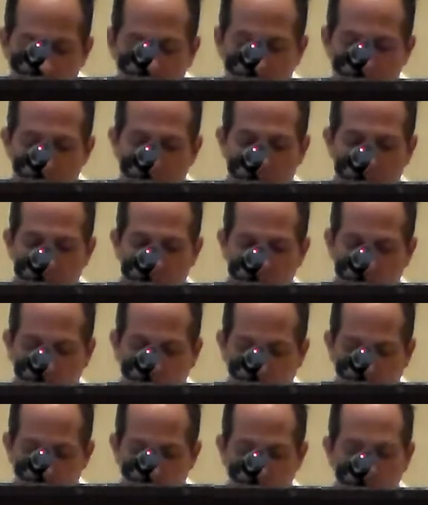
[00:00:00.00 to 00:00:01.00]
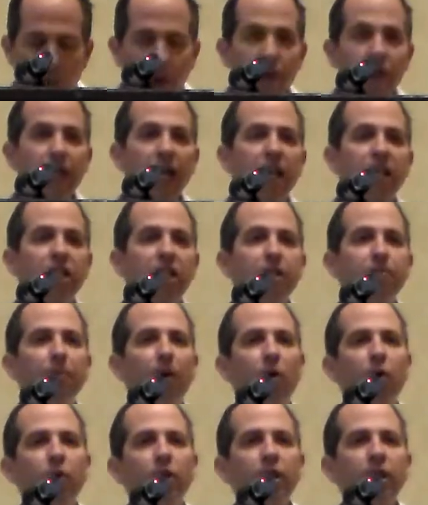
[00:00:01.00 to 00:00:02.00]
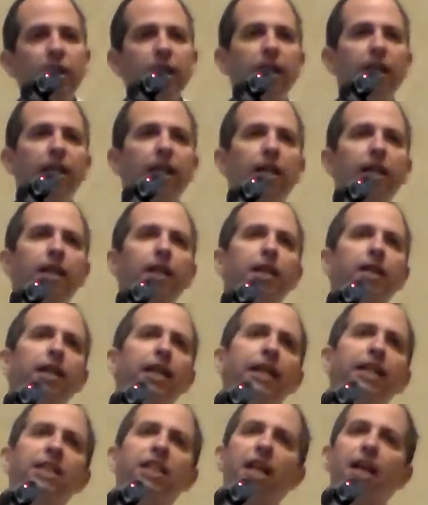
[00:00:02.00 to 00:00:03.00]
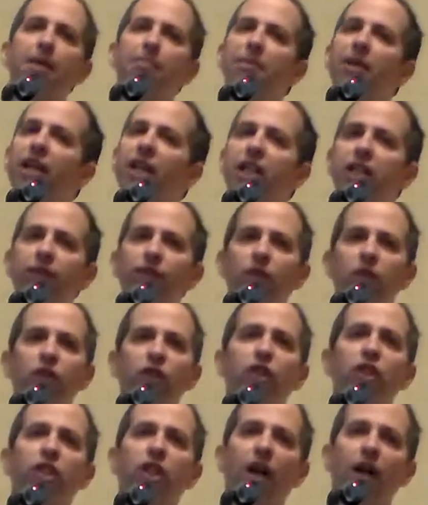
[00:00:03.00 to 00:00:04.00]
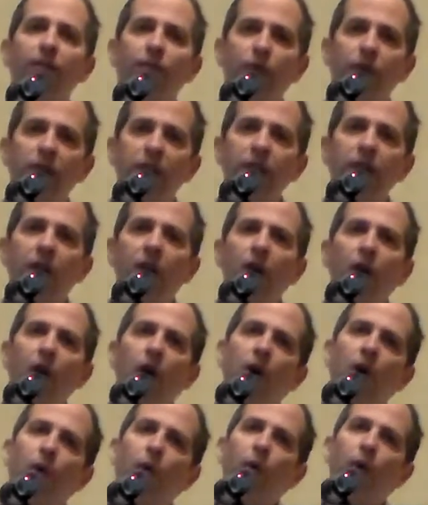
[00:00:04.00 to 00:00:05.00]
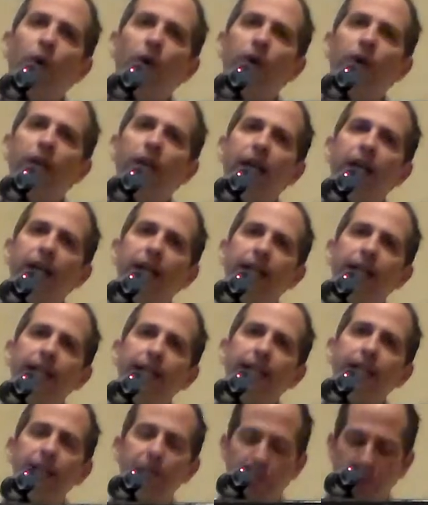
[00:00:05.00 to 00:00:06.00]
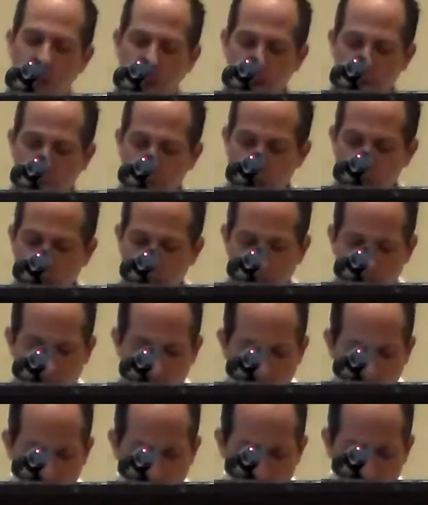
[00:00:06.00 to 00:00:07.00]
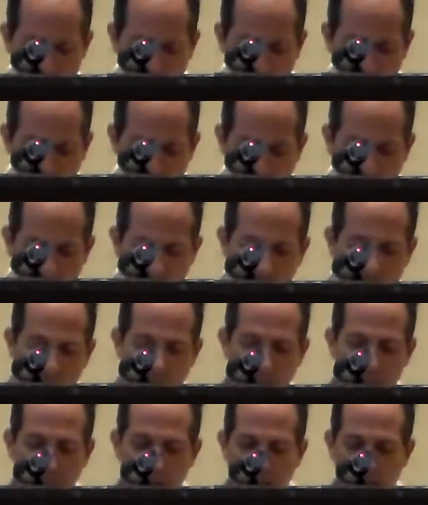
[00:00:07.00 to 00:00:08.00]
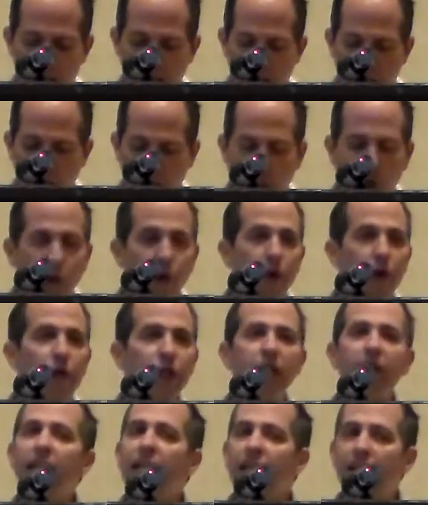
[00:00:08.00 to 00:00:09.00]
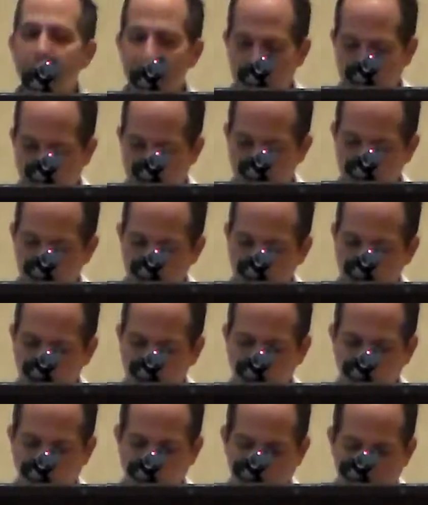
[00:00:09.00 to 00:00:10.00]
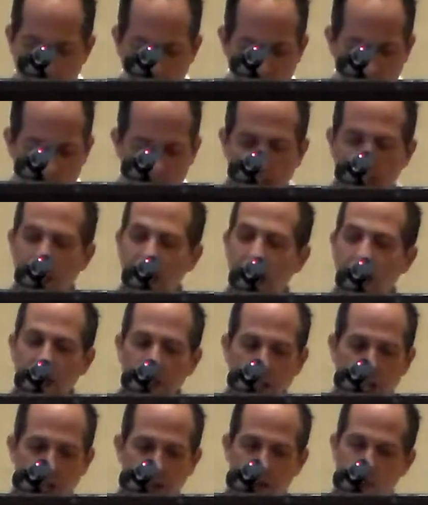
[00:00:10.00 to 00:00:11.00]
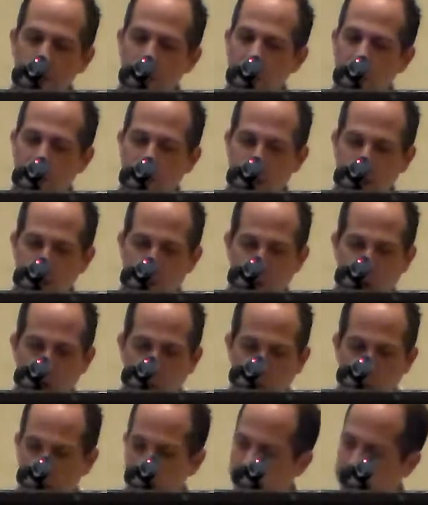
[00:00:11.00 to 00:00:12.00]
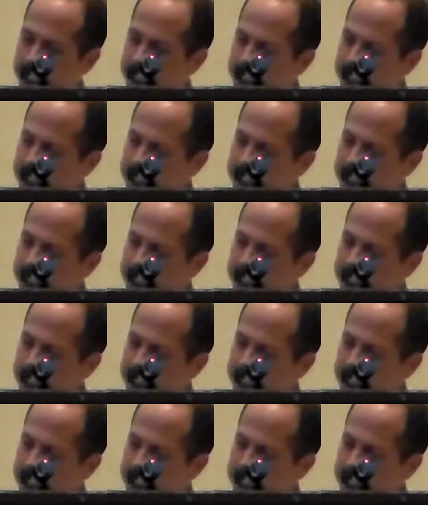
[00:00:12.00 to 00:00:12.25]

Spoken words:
It may have occurred in their testimony in an examination or discovery or in a preliminary hearing. It may have occurred in emails, tweets, letters they wrote.